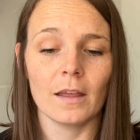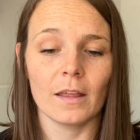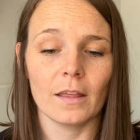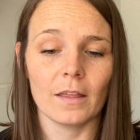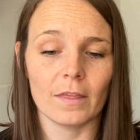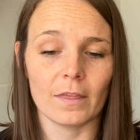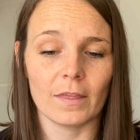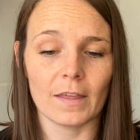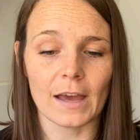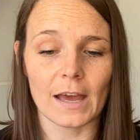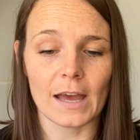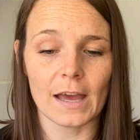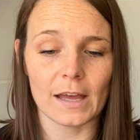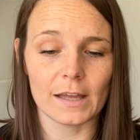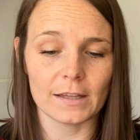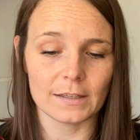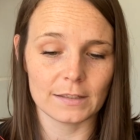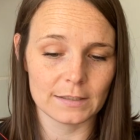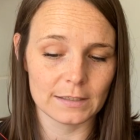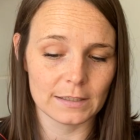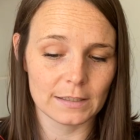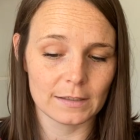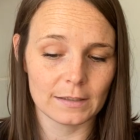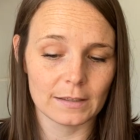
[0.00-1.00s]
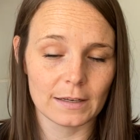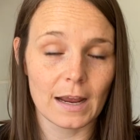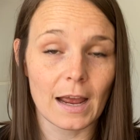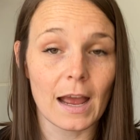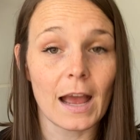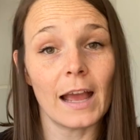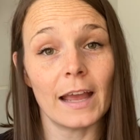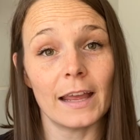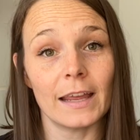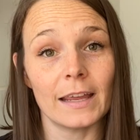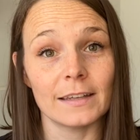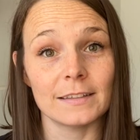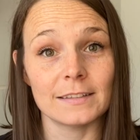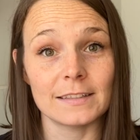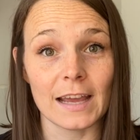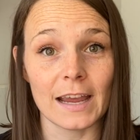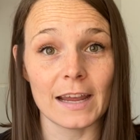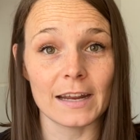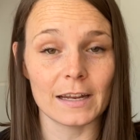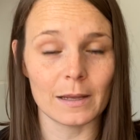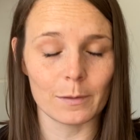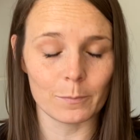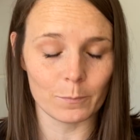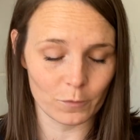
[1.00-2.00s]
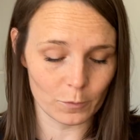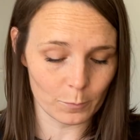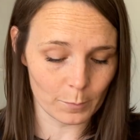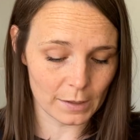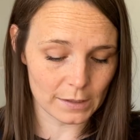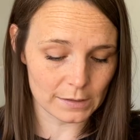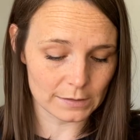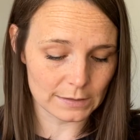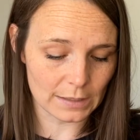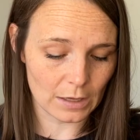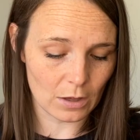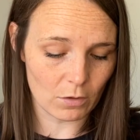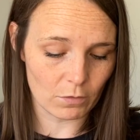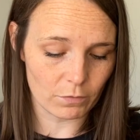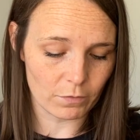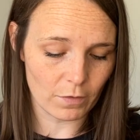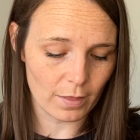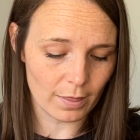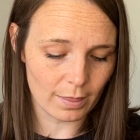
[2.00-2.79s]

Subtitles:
that I dyed up for myself